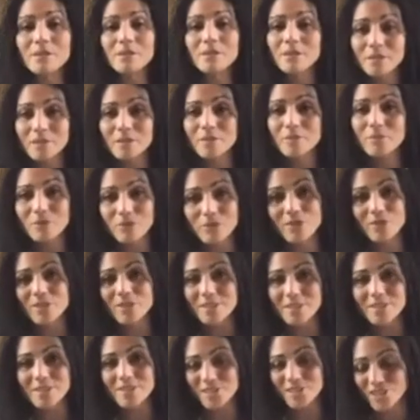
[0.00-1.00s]
little bit
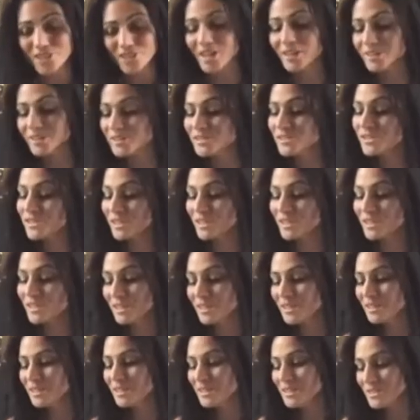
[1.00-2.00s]
physically
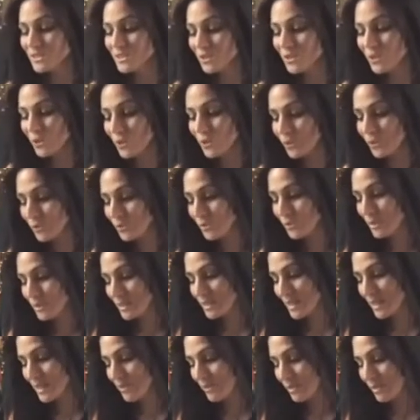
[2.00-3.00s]
challenging. So let's
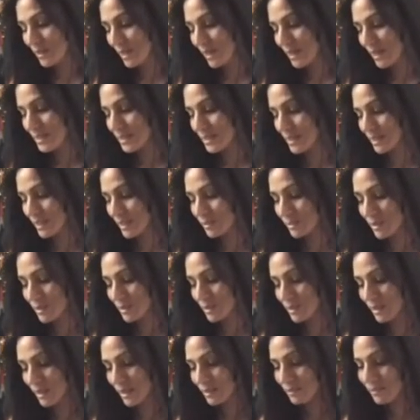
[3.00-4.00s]
give our legs a little bit of
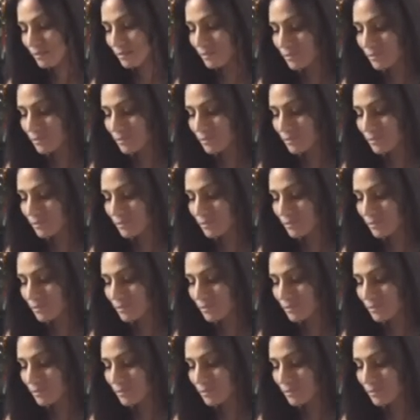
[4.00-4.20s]
love.